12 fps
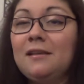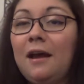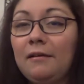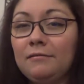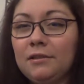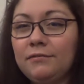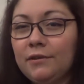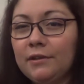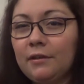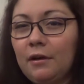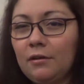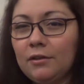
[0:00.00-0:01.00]
have different
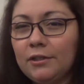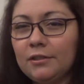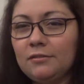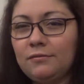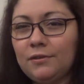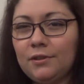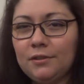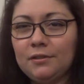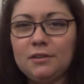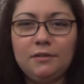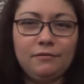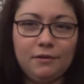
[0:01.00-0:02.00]
colors for
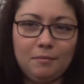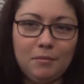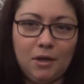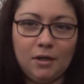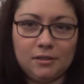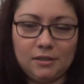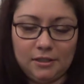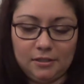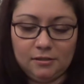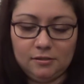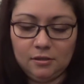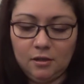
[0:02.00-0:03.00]
different
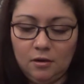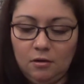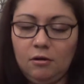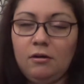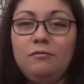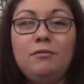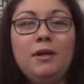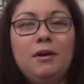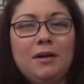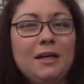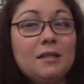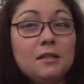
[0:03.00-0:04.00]
boxes or if we all
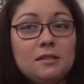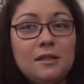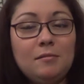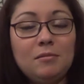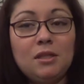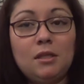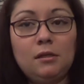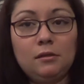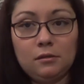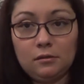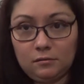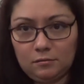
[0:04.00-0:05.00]
get the same
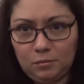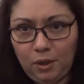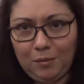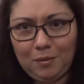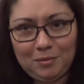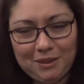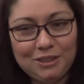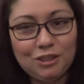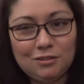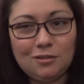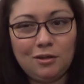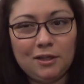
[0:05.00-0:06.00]
thing. Probably
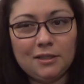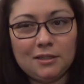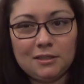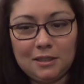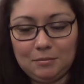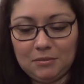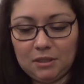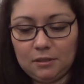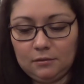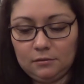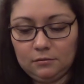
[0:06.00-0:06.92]
just all get the same thing.